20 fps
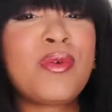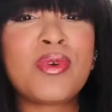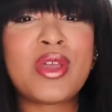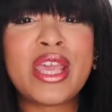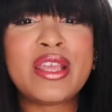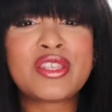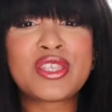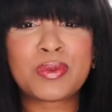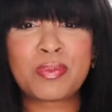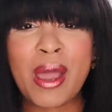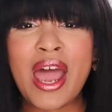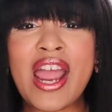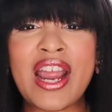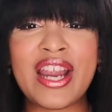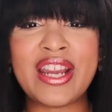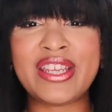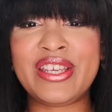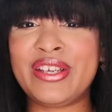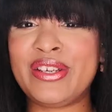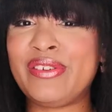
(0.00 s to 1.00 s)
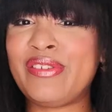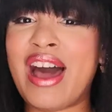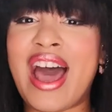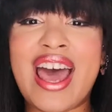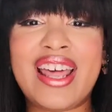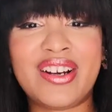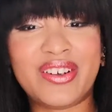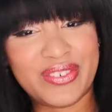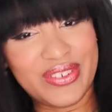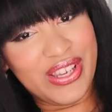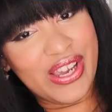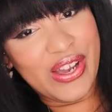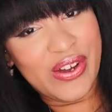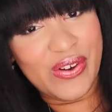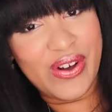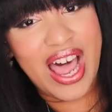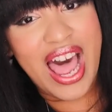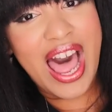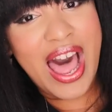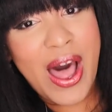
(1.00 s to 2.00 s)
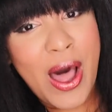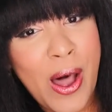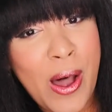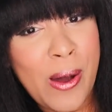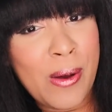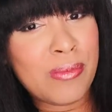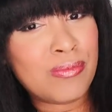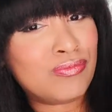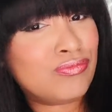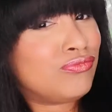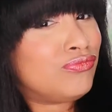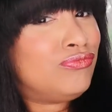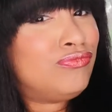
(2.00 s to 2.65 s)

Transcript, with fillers: inspire you, I don't know. Um,